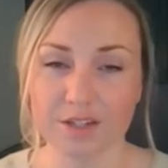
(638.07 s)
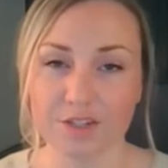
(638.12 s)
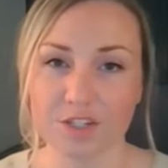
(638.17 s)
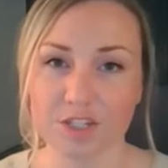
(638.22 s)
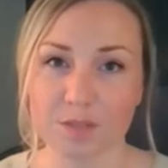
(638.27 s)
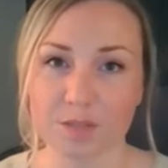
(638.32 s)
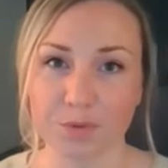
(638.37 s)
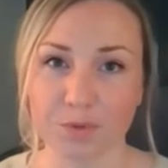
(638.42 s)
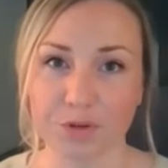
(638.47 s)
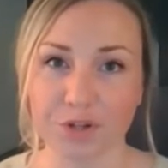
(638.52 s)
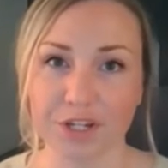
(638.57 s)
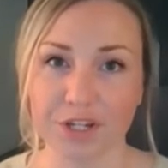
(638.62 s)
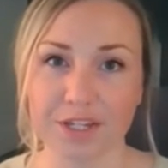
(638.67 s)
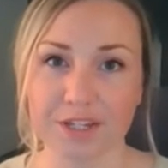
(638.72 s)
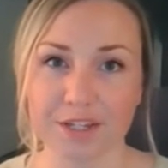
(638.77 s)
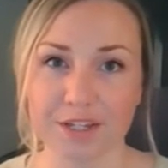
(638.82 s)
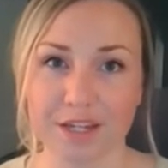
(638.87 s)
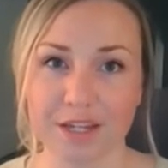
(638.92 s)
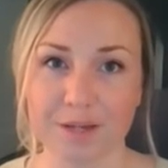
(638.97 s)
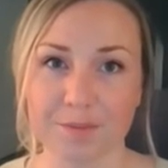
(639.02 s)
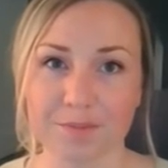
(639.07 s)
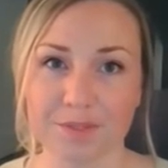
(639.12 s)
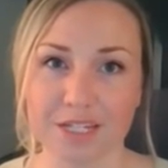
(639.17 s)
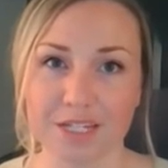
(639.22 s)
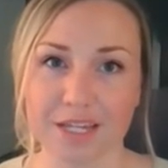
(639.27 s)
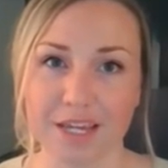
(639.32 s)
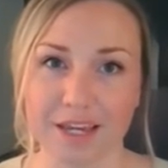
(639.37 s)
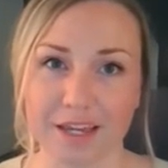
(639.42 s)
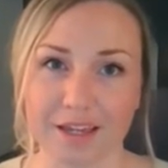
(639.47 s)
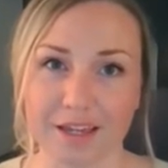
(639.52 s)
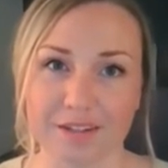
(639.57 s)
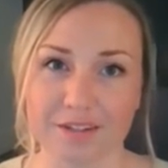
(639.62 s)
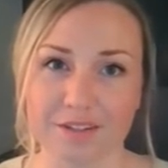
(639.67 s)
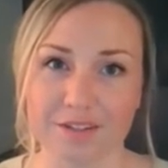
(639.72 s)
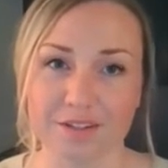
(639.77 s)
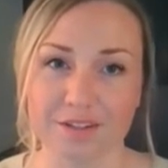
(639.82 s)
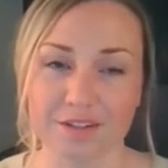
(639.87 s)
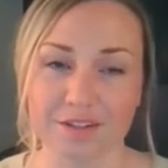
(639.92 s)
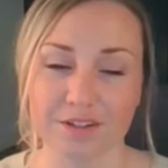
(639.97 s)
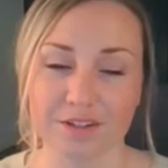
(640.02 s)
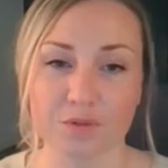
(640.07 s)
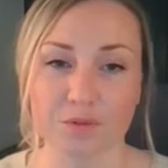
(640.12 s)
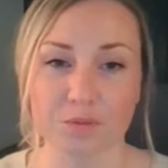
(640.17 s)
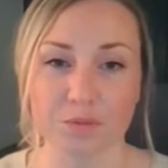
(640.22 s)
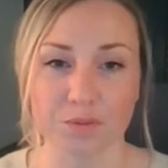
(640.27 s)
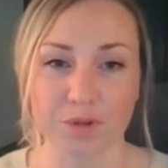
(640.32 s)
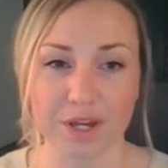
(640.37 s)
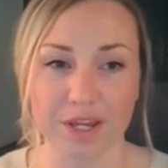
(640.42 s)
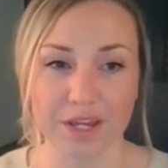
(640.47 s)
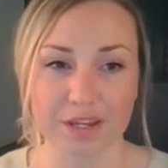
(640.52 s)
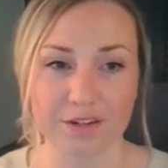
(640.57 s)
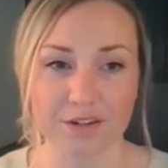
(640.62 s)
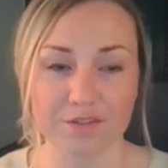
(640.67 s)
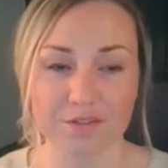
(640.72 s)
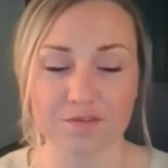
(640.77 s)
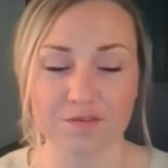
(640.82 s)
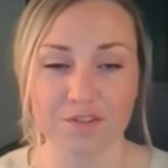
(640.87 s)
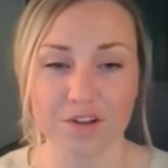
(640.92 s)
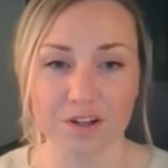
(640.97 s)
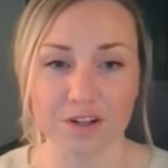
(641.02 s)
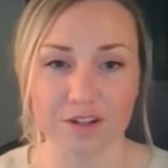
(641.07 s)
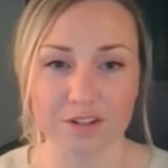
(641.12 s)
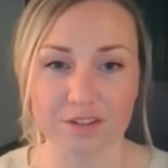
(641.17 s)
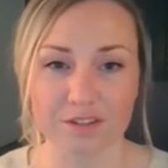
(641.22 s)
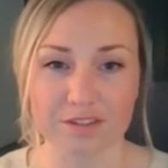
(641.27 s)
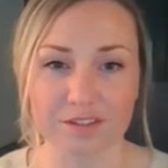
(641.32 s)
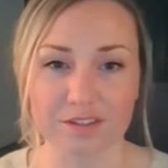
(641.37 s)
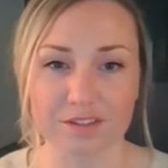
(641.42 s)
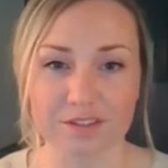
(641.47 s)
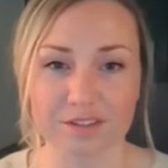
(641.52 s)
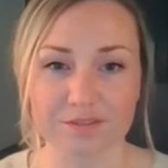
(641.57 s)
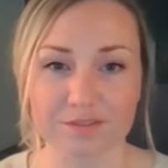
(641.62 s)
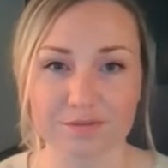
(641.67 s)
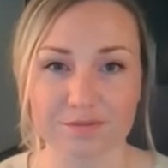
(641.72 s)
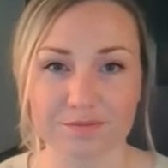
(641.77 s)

Spring comes again. Rain falls.